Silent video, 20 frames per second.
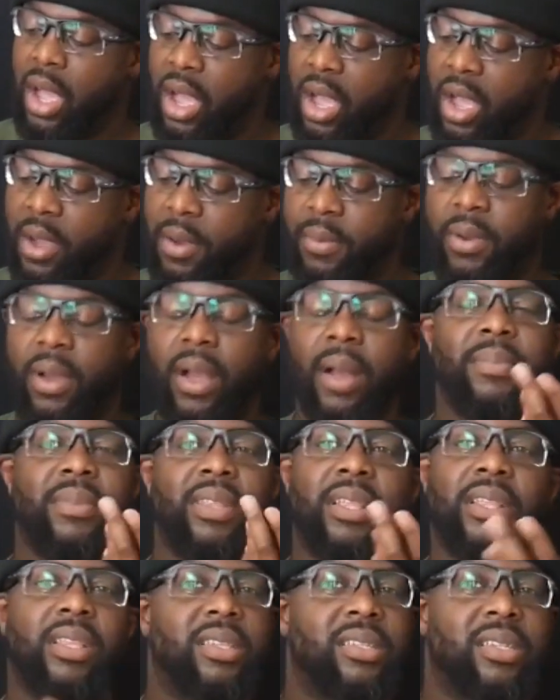um, I'm,
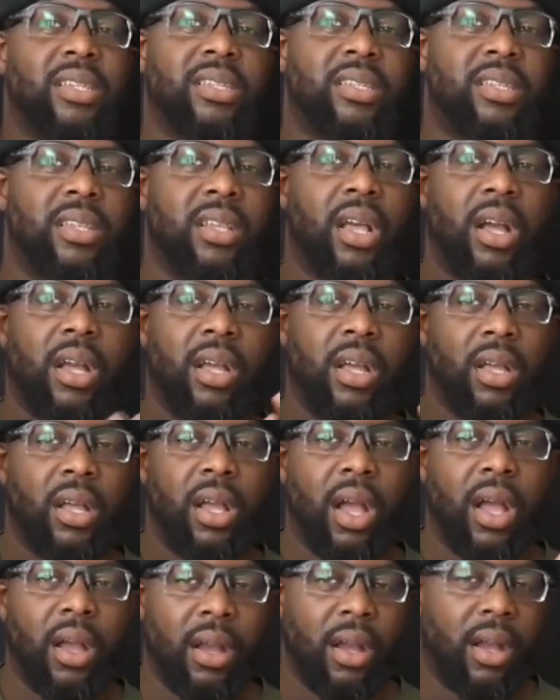this is
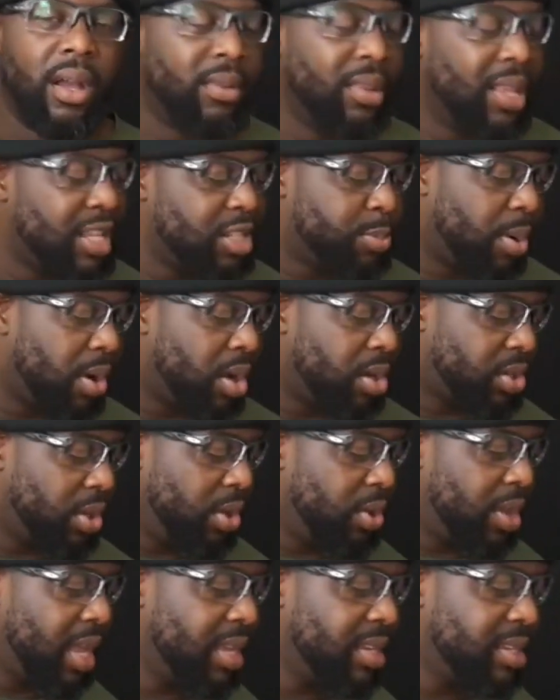a Les Paul so
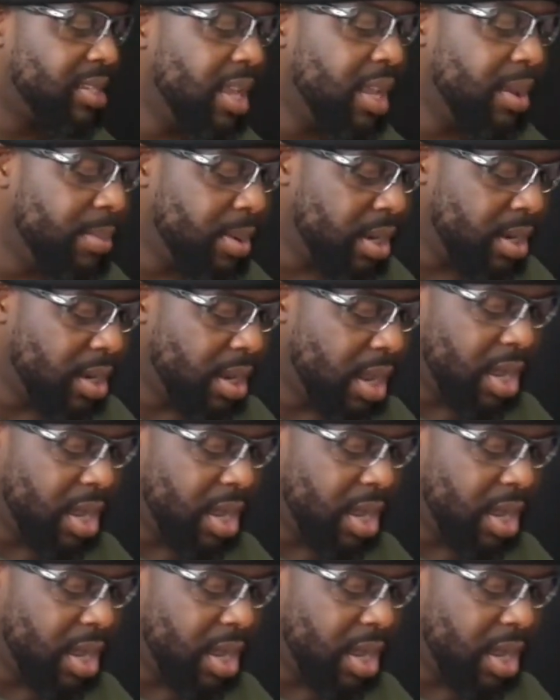you can't see it, but